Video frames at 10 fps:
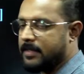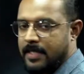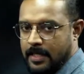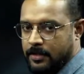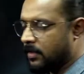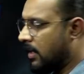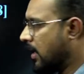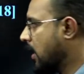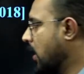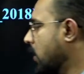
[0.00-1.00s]
dash.
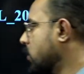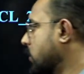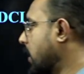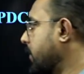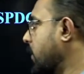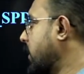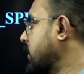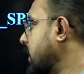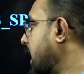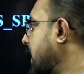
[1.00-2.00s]
So tell me what is the
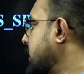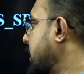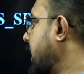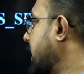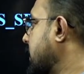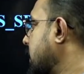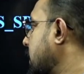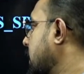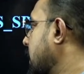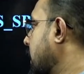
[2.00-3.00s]
tangent length?
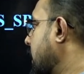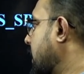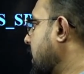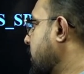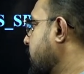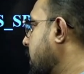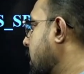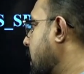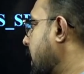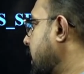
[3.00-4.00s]

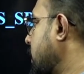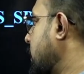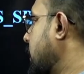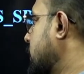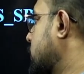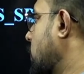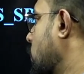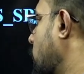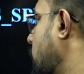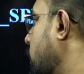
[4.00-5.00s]
T1I is equal